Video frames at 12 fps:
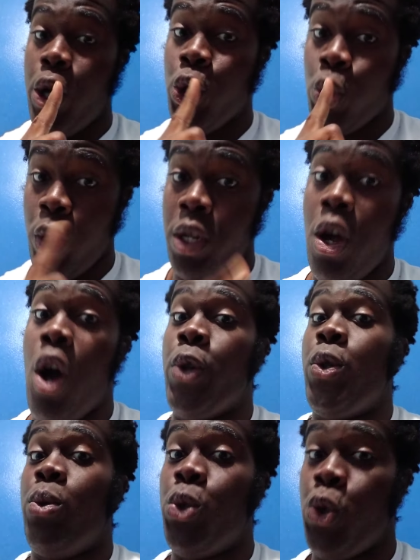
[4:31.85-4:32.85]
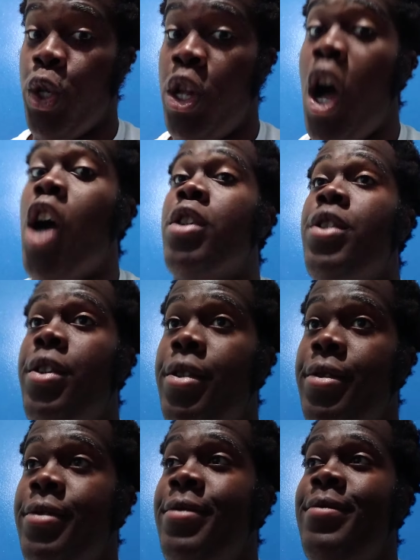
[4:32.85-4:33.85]
mean? Sri Lanka.
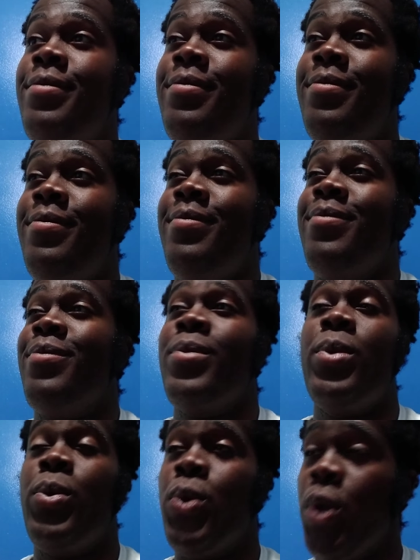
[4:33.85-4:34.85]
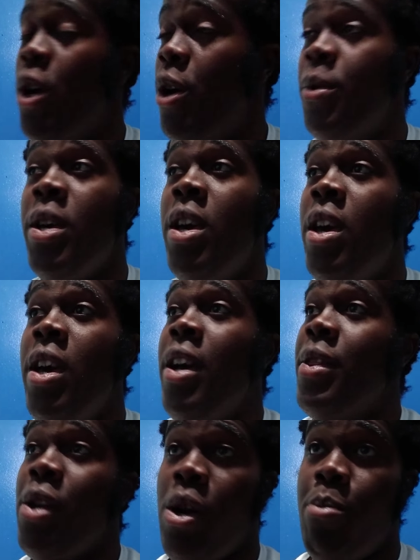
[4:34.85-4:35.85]
So
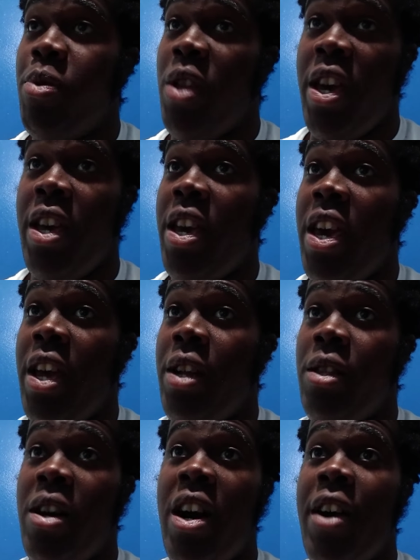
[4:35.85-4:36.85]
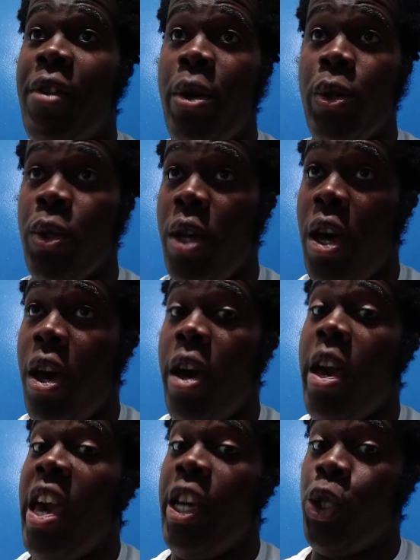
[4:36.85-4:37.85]
there are plenty, and a lot of those
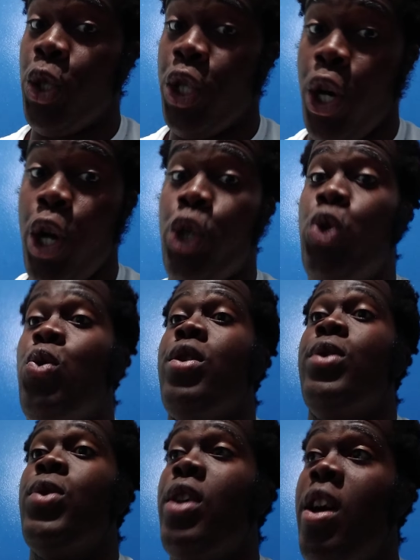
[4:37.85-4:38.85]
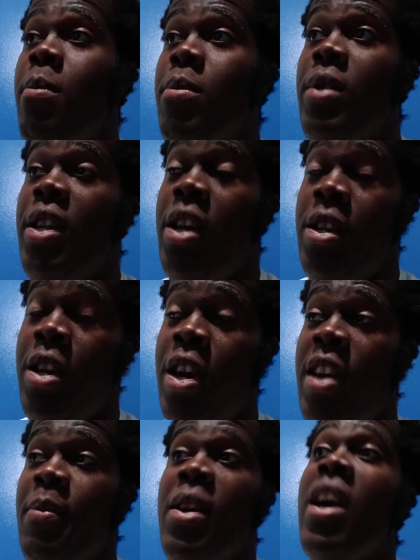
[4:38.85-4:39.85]
Asian countries that I
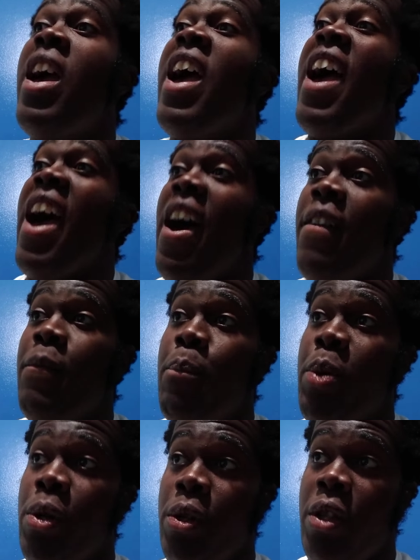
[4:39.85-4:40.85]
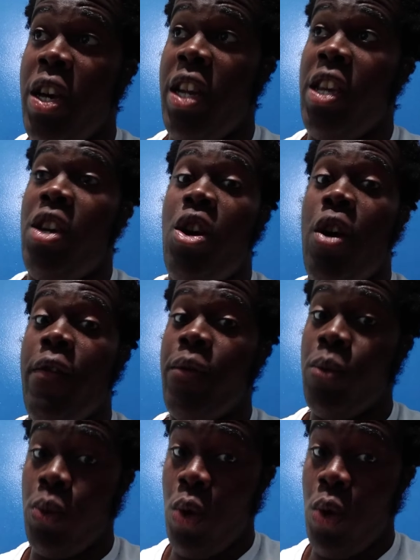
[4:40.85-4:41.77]
named have plenty of